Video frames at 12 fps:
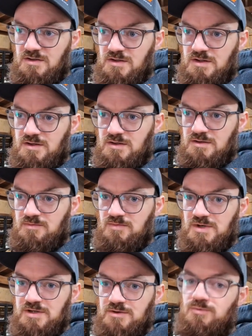the
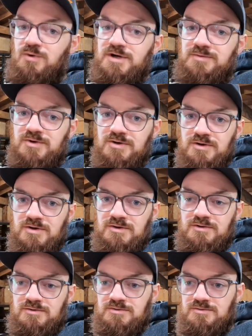big
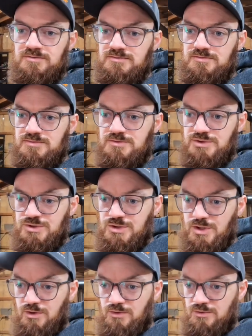Whittemore
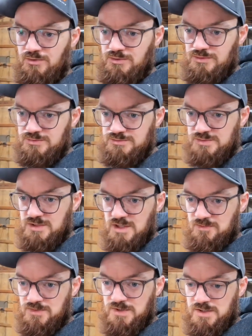show
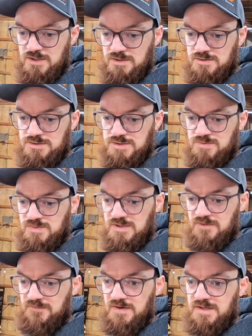up there should be
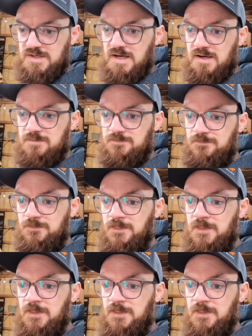a fun time.